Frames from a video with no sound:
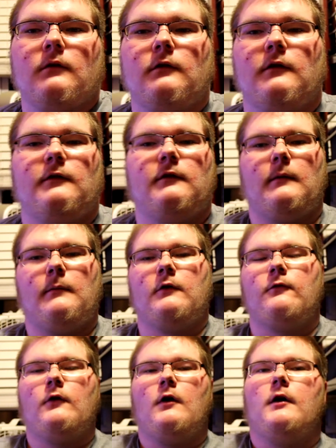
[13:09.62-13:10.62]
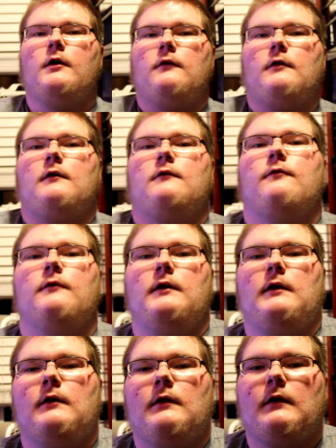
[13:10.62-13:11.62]
So this is a microphone audio test for
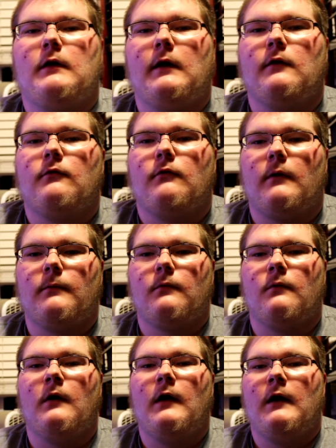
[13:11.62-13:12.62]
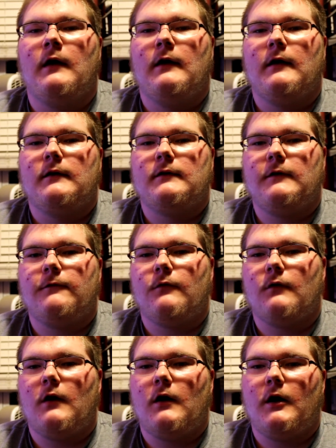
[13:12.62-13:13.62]
the Canon Rebel
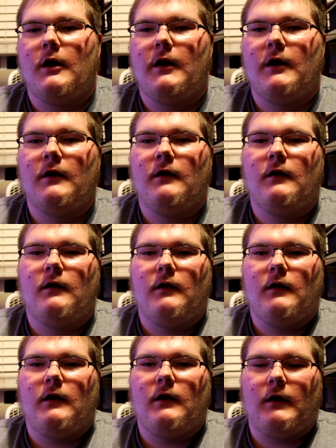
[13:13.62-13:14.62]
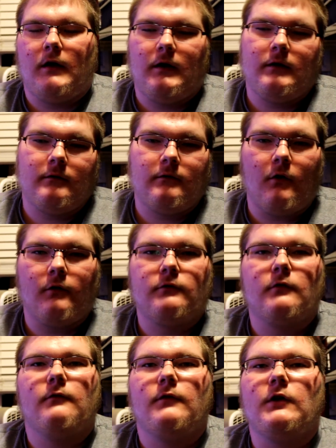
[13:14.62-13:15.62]
T4i, and it's
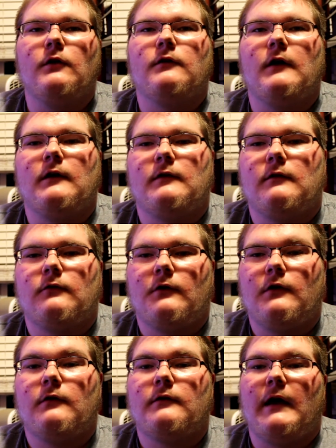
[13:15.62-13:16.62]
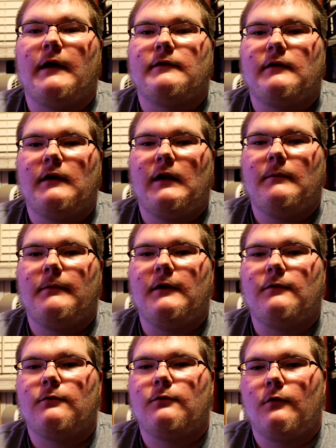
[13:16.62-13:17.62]
also a video test. This right here is at
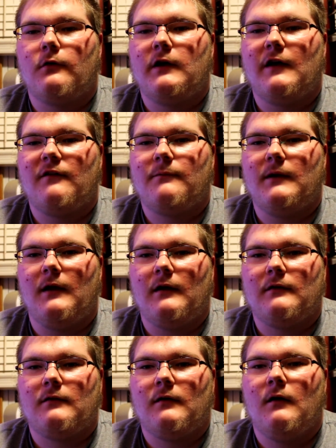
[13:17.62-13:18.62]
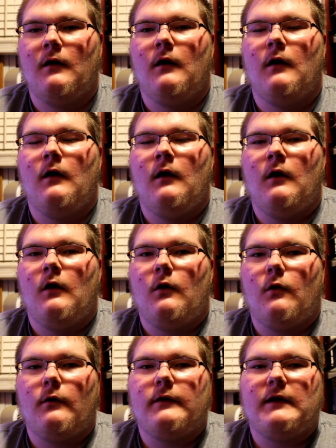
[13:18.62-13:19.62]
1080p 30 FPS
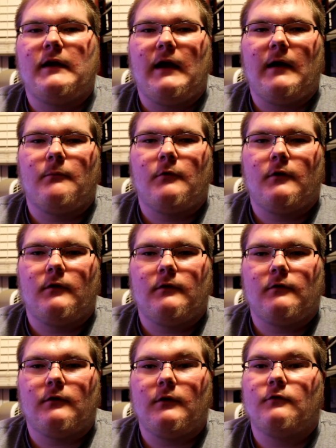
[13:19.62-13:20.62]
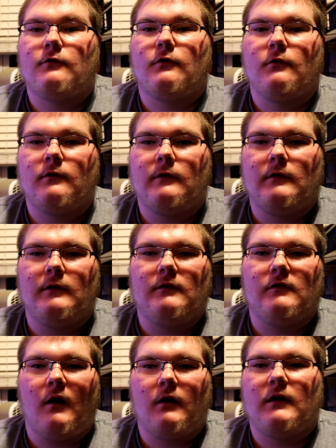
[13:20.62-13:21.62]
on the camera. This right here is just using the
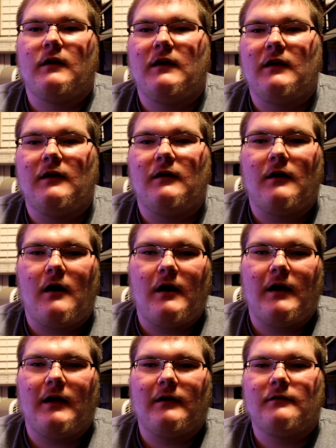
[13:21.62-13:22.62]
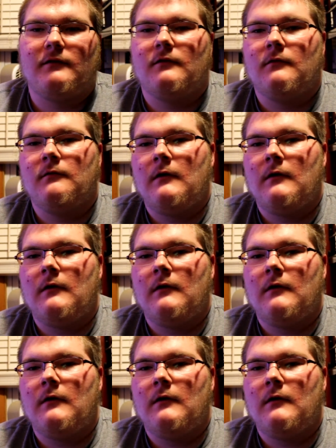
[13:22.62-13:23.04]
stock kit IS